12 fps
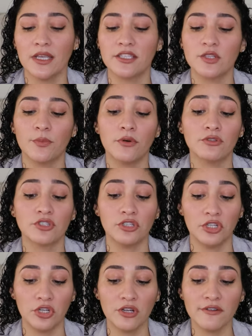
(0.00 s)
It's supposed
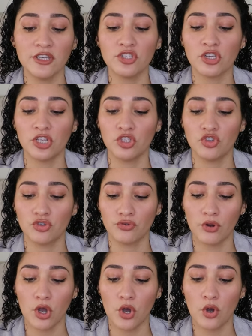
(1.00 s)
to nourish,
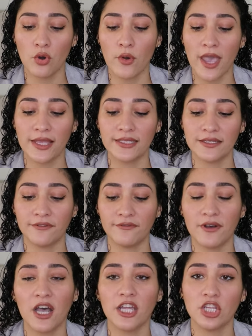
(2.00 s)
control, and
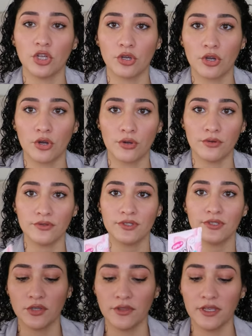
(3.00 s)
define your curls.
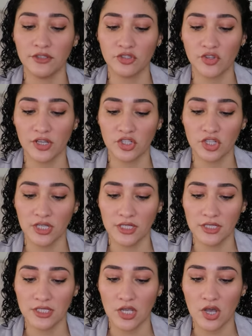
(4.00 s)
So the
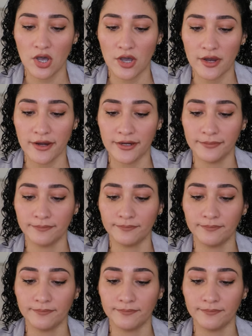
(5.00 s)
instructions are,